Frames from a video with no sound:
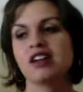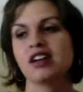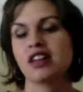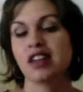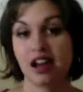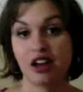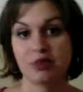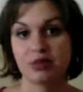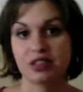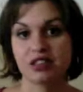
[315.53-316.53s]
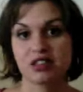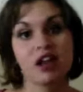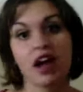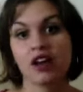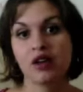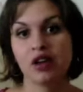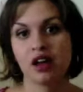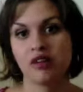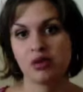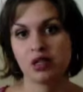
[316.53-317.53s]
That helps. Now, I know not
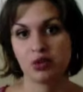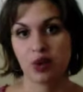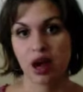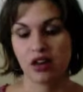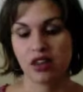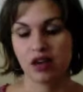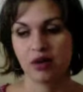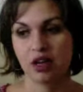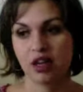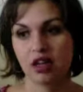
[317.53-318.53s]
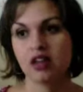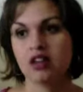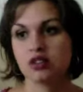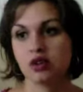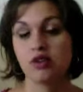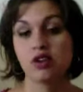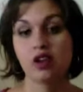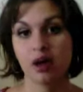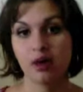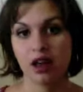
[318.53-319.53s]
everyone is wired that way. So if you're
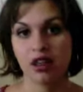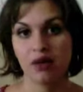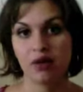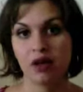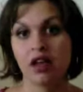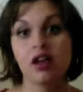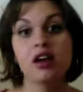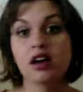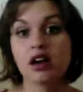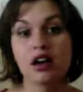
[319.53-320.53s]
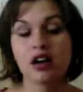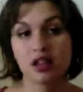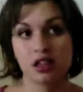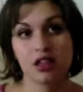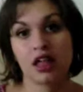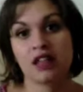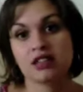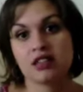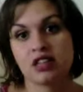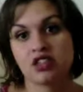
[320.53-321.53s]
not wired that way,
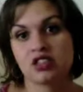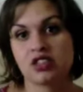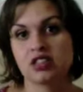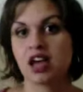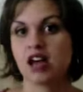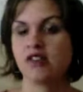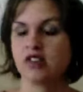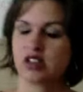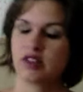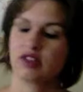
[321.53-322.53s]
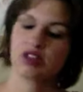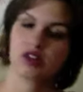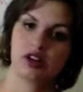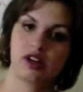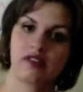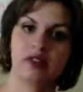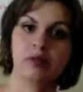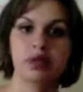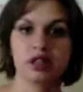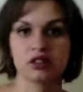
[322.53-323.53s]
that's just a side of yourself that you sort of have to
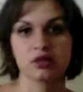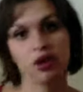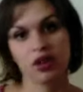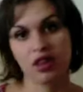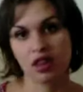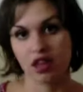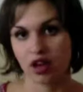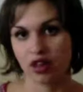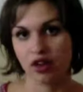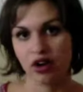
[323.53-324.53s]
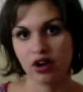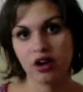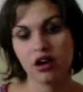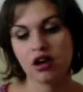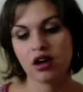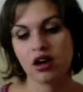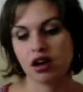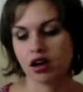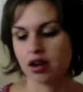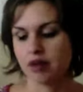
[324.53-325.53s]
build more than the other,
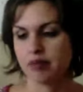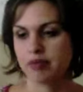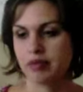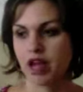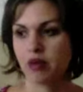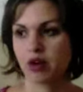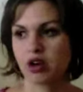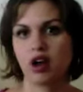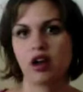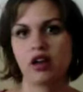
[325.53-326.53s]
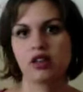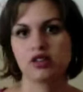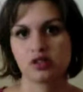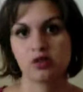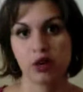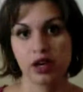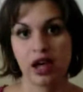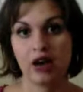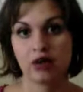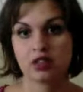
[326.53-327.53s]
and work on and sort of work
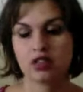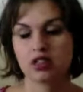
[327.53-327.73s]
out.